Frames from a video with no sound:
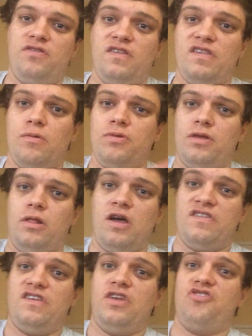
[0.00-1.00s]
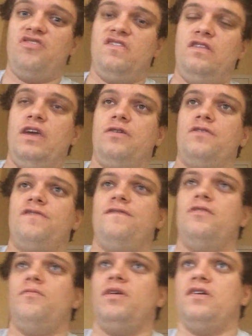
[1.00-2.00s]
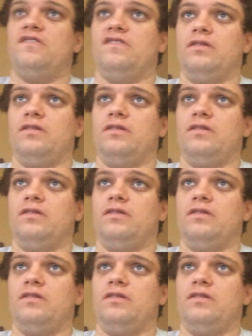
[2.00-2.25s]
This time with a Los Angeles Lakers video because